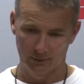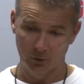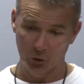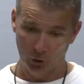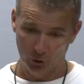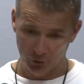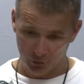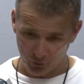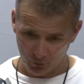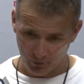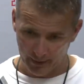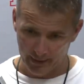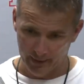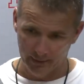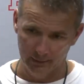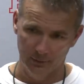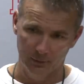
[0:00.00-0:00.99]
Curtis
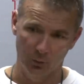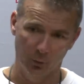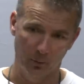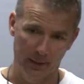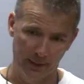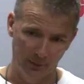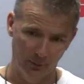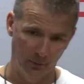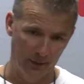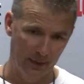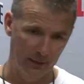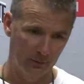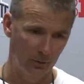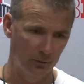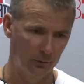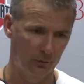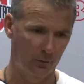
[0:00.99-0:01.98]
Grant, Doran Grant.
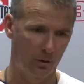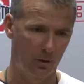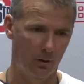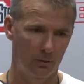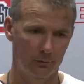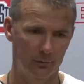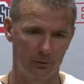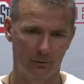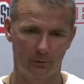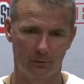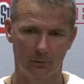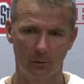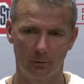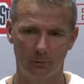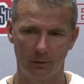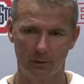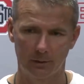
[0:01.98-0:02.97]
Those are all just
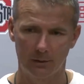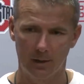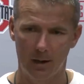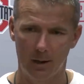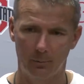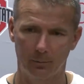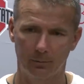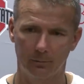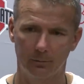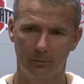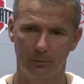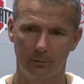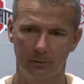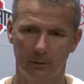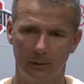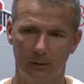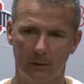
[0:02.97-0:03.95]
over the top,
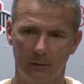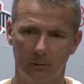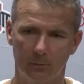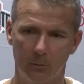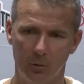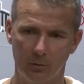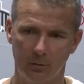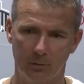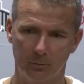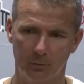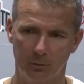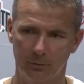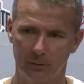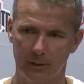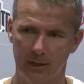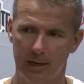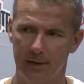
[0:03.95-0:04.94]
uh, most
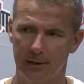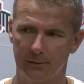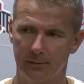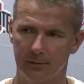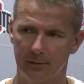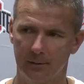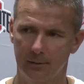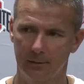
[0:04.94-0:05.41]
improved guys.